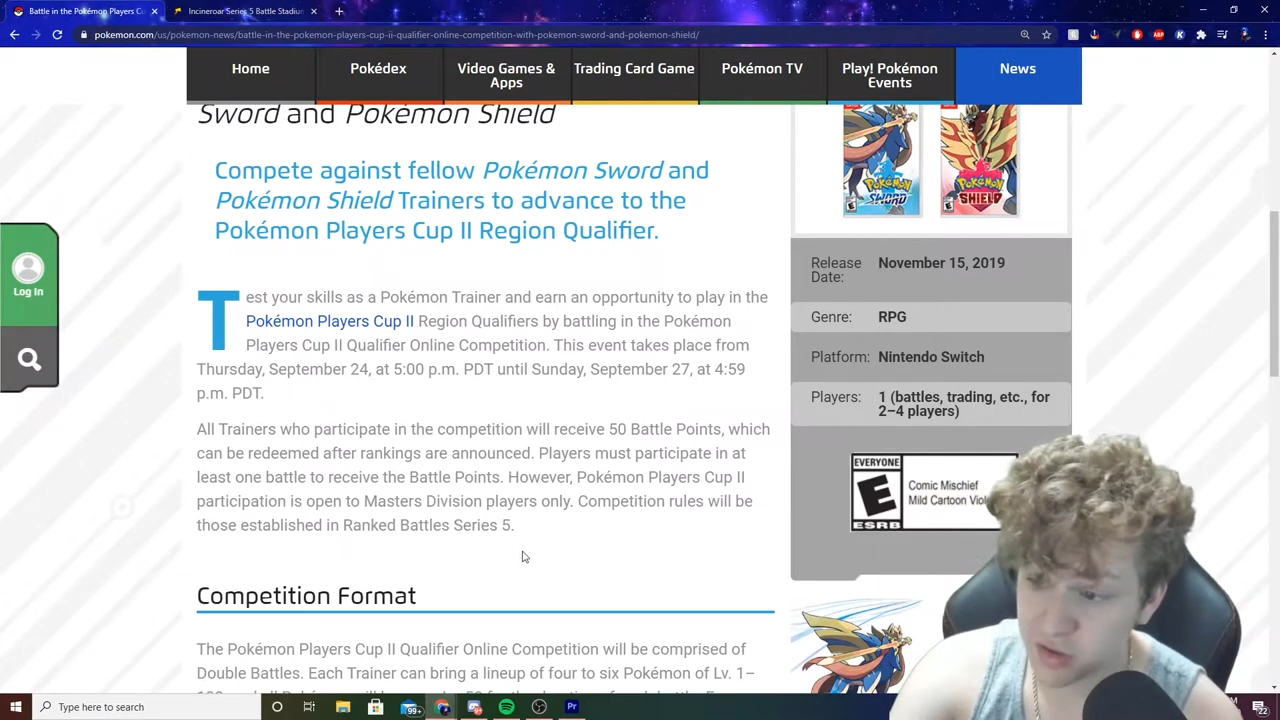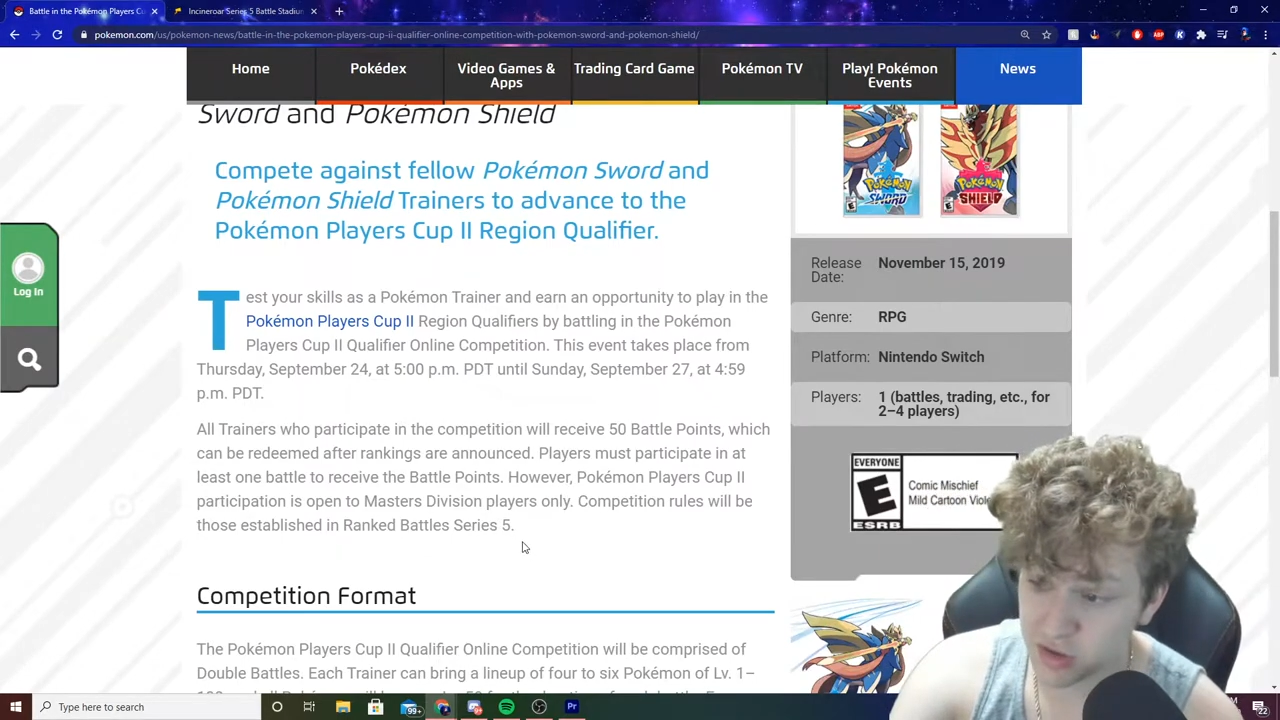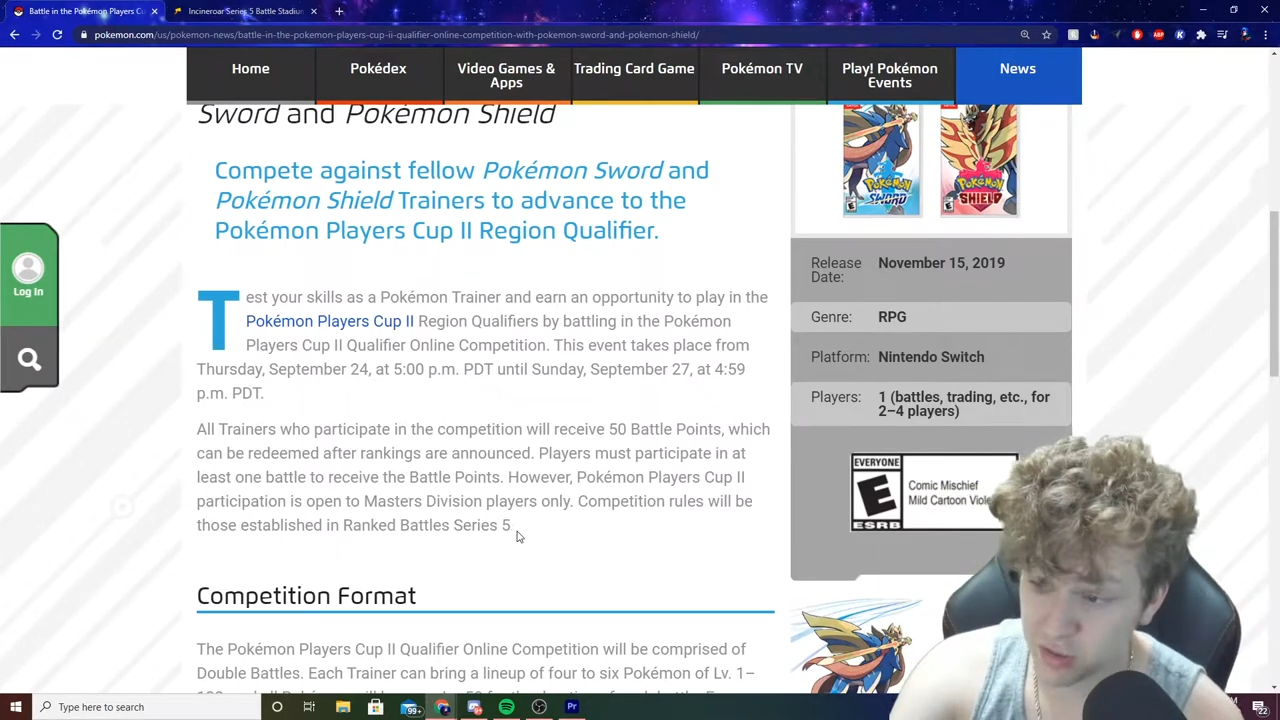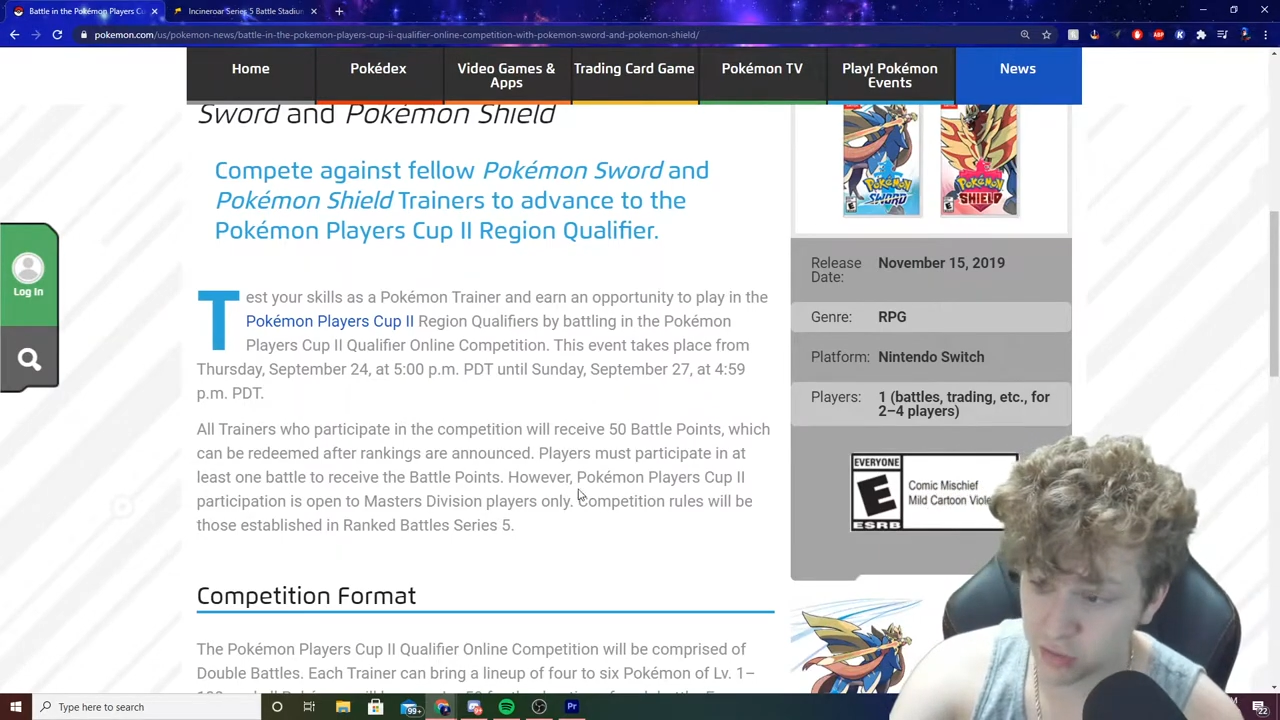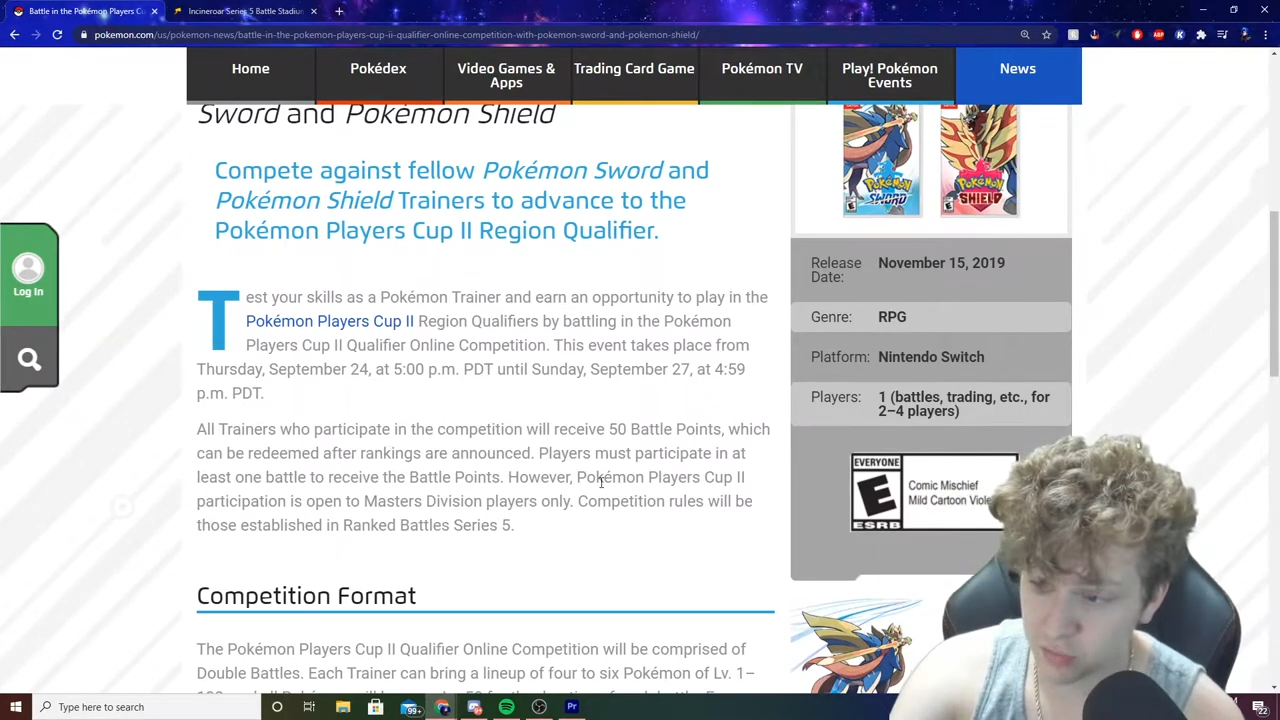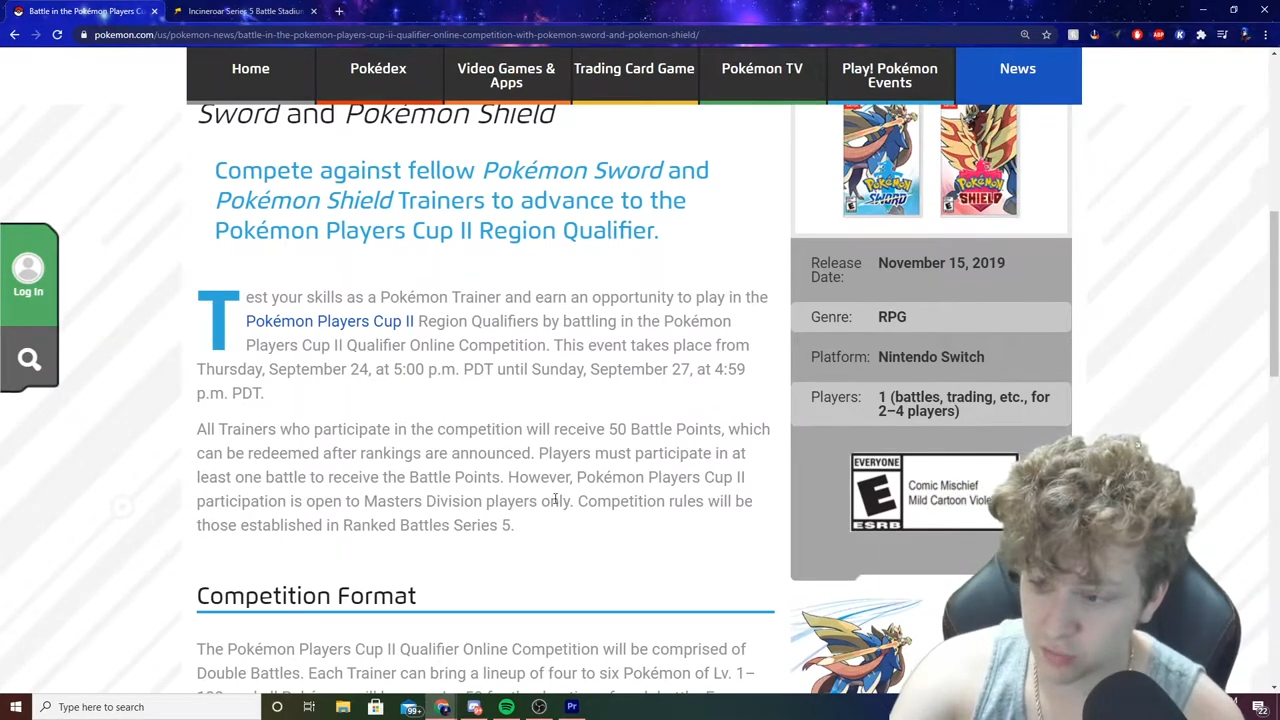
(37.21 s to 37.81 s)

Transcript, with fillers: deal,